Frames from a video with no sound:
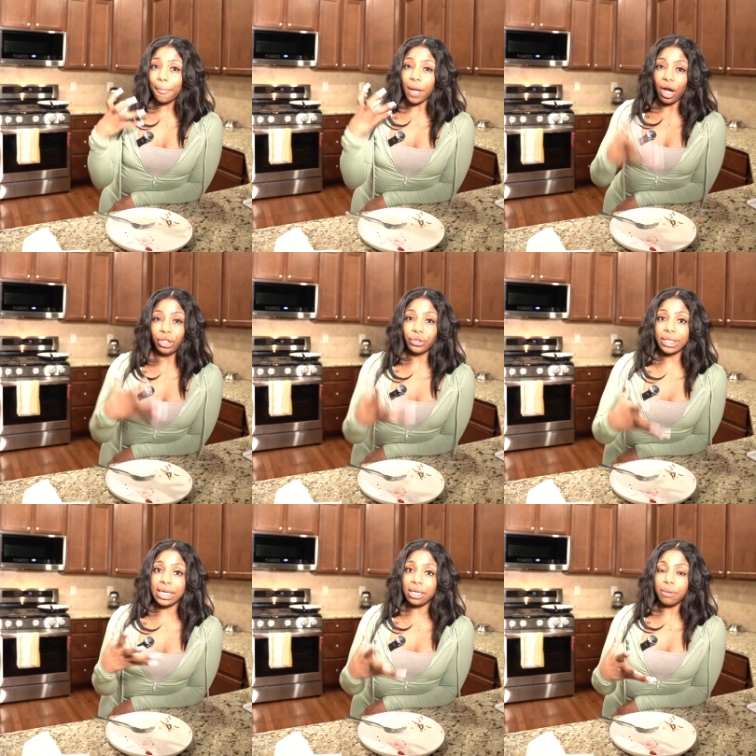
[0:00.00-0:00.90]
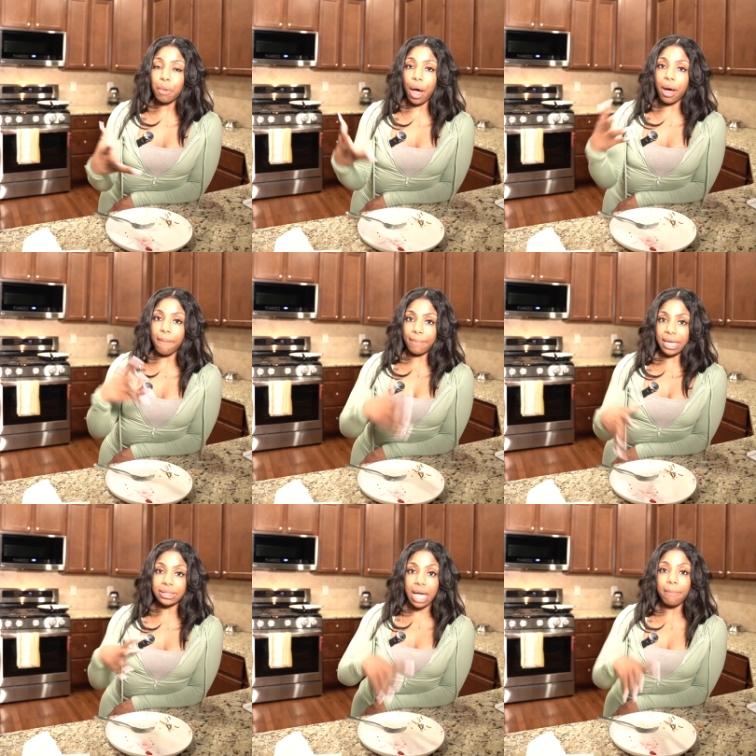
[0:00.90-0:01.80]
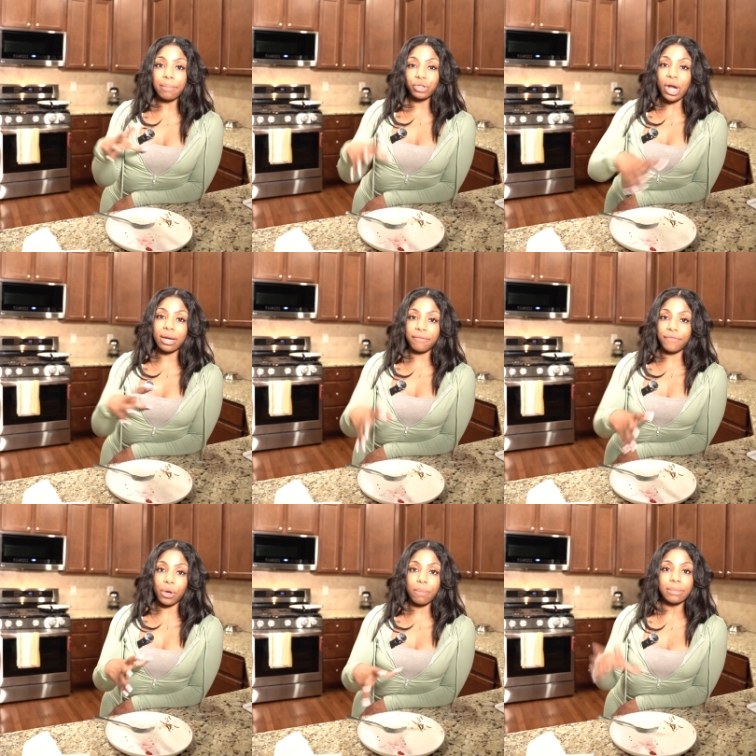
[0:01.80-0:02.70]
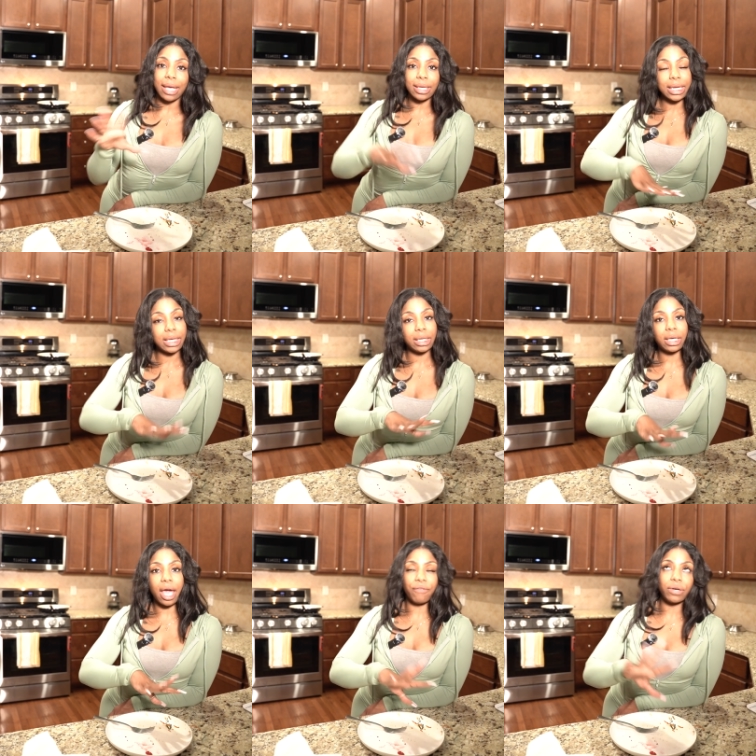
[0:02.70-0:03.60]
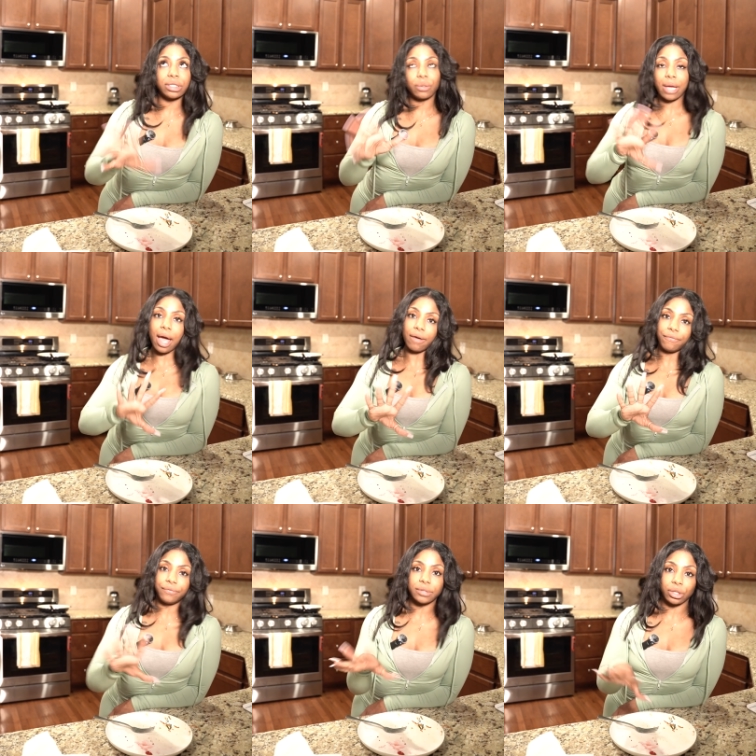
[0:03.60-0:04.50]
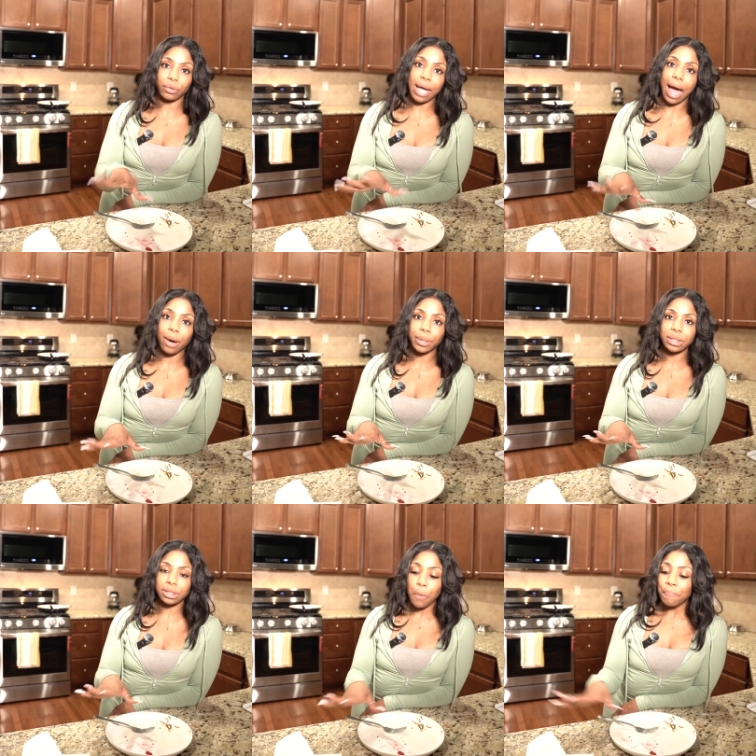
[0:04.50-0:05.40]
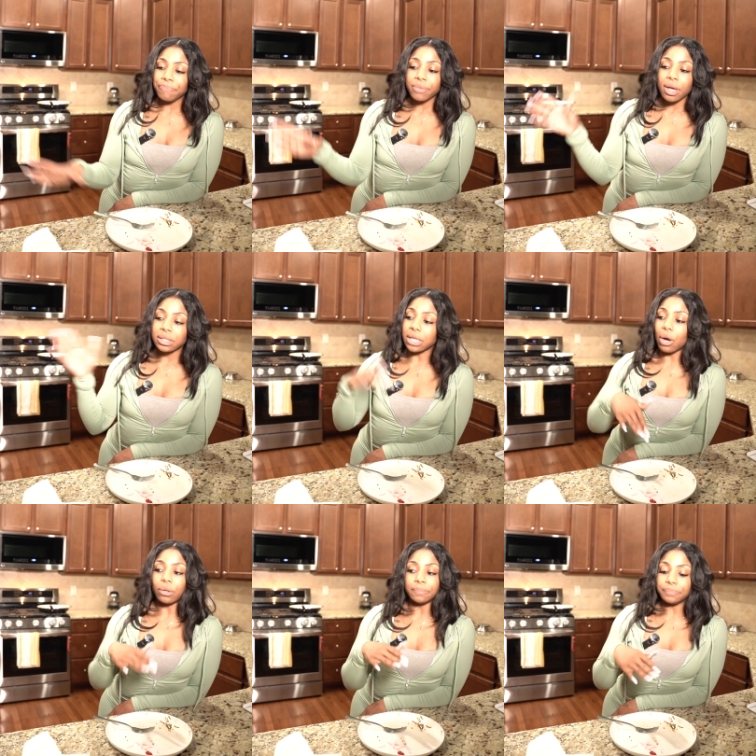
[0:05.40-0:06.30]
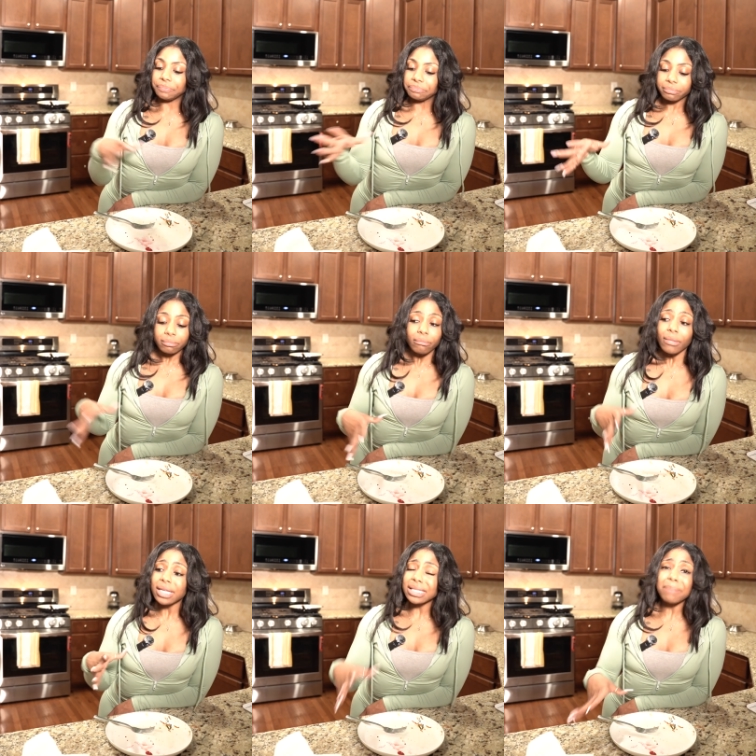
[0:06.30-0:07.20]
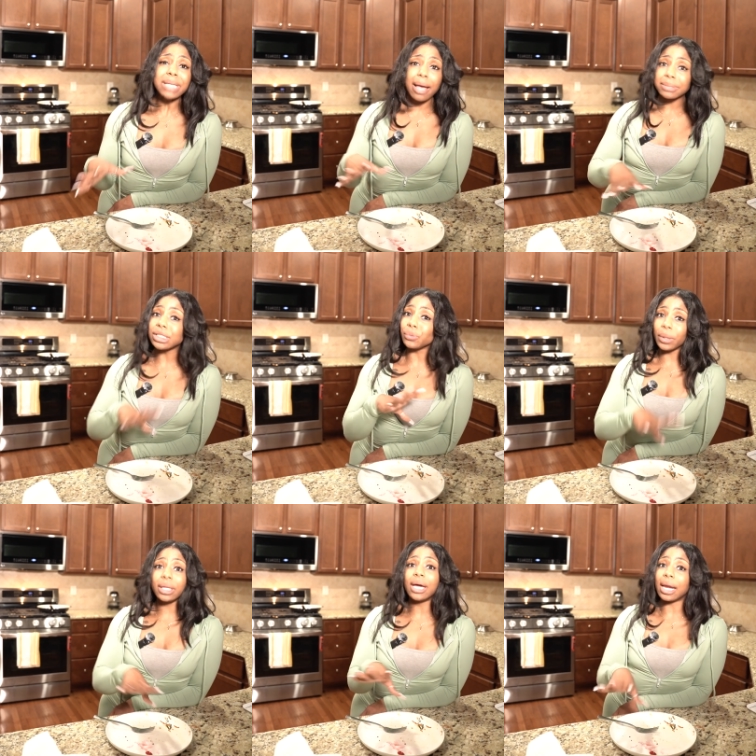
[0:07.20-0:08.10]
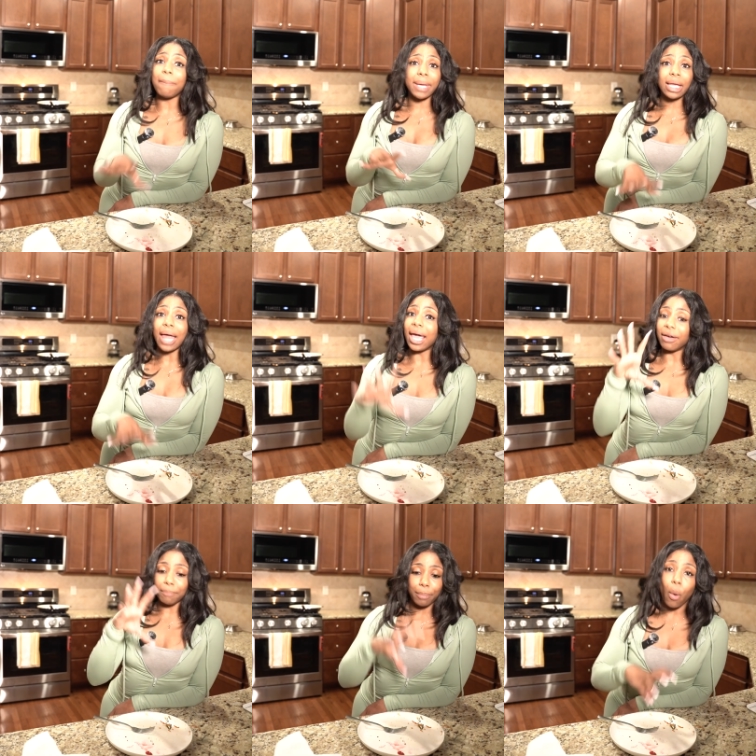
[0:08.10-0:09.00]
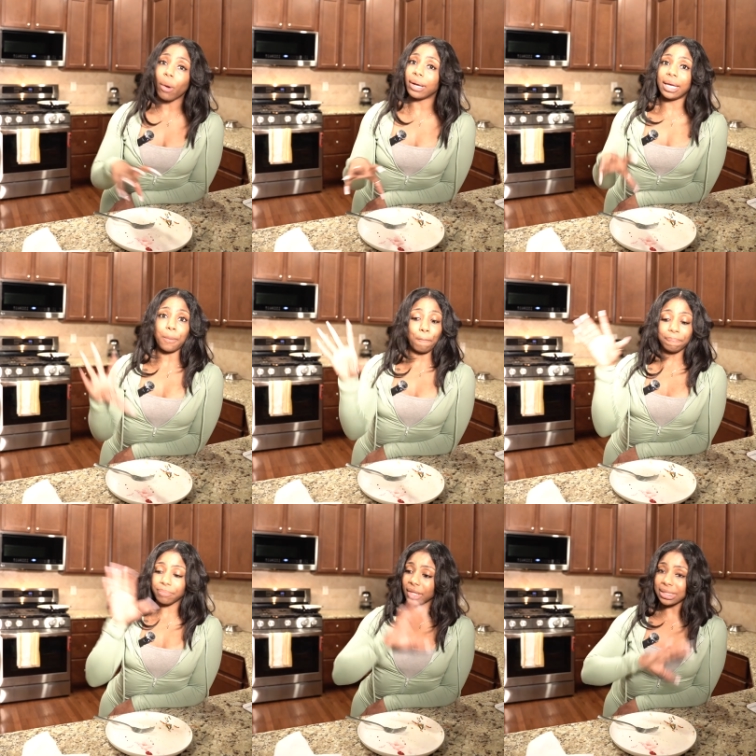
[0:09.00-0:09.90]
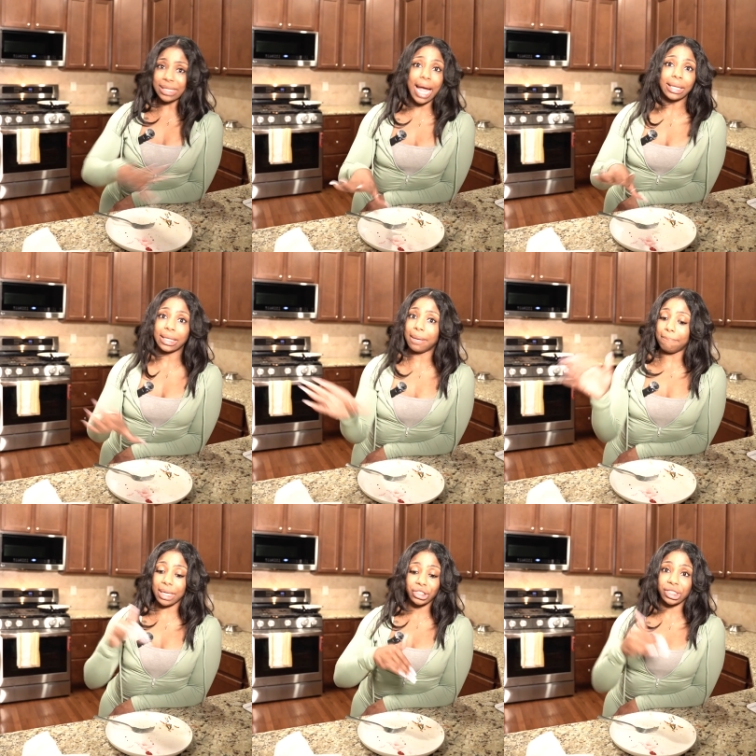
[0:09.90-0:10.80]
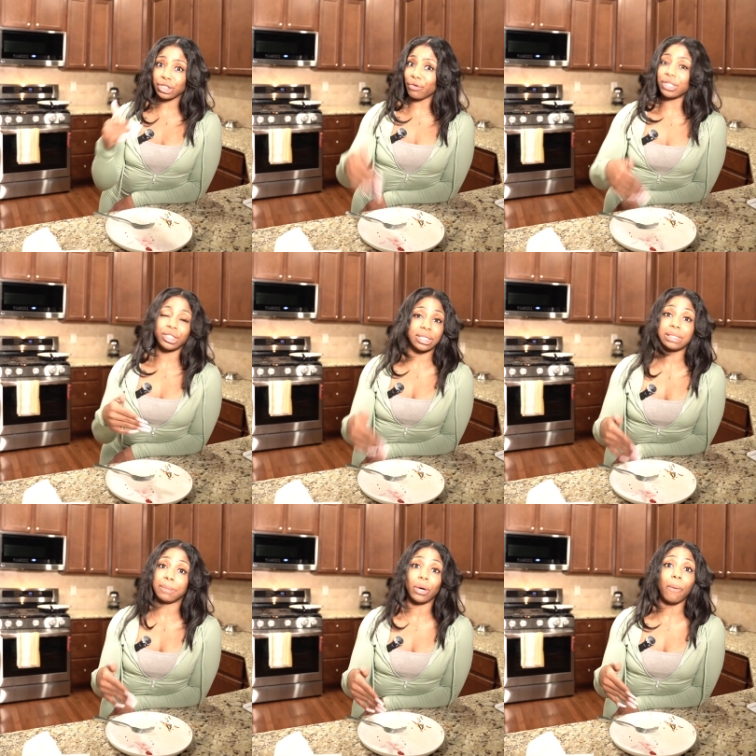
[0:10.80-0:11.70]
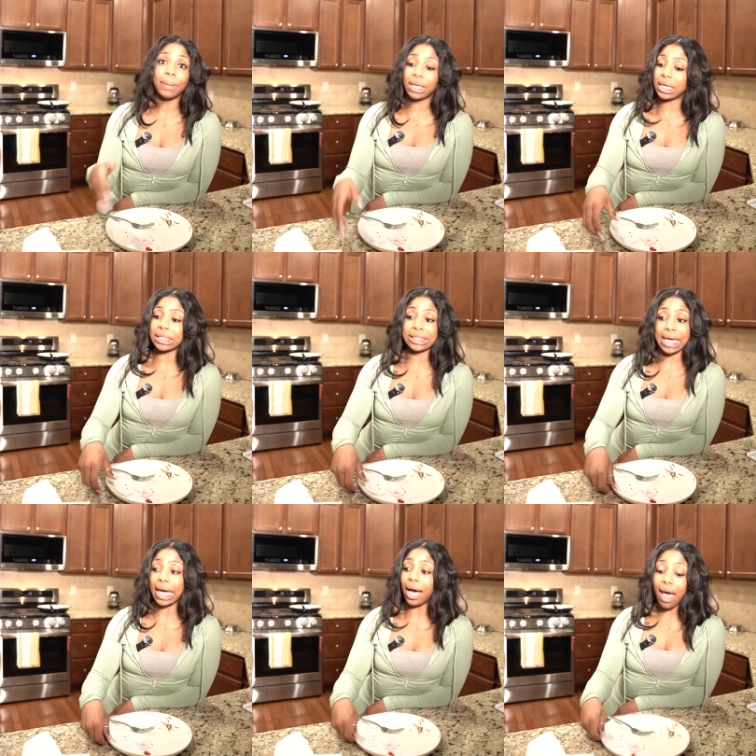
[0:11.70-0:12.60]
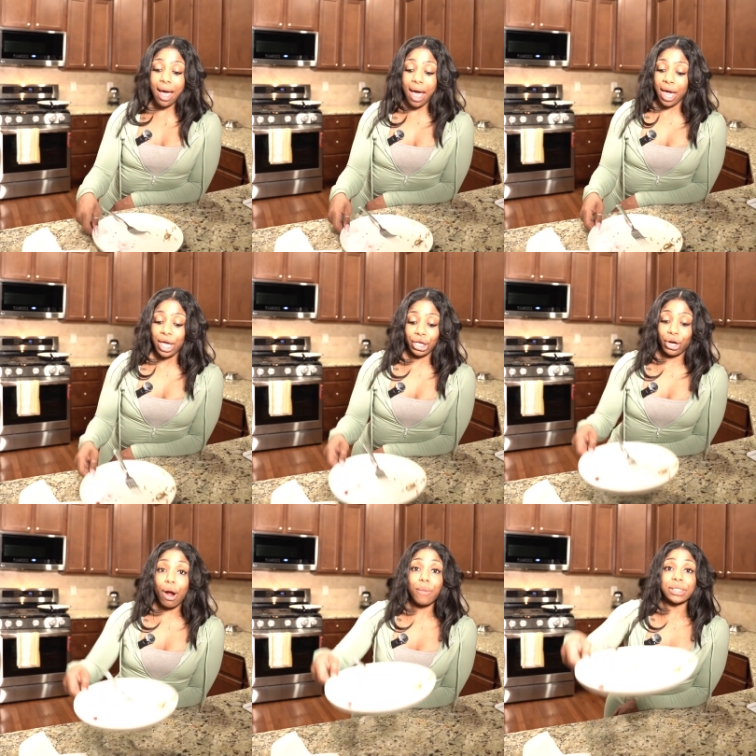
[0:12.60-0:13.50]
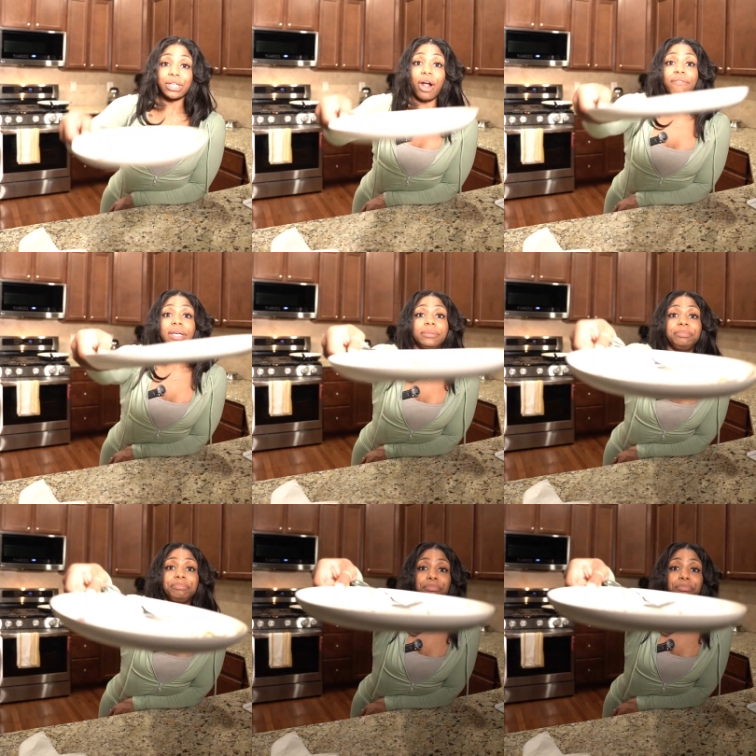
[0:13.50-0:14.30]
hungry by the time I'm trying to film, like eating every 2.5 to 3 hours. So sometimes it's really gonna be like boring, silent, me just crushing this meal because yeah, your girl was starving.